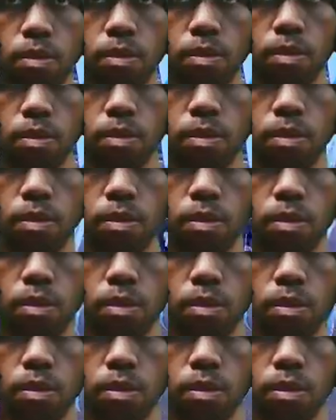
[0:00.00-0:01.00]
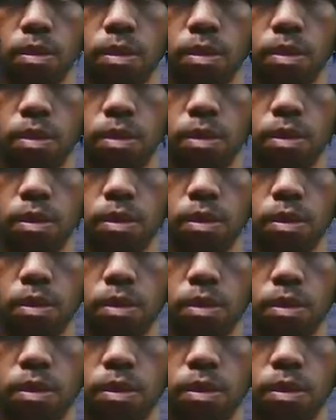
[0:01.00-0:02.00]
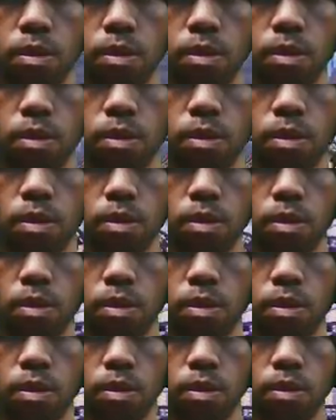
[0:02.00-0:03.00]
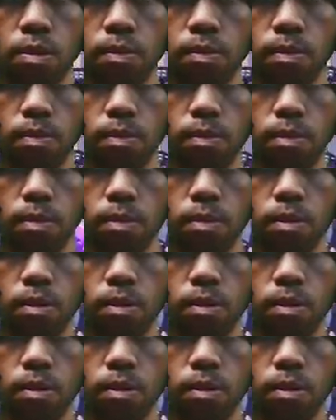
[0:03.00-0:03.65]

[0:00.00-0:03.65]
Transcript: [no speech]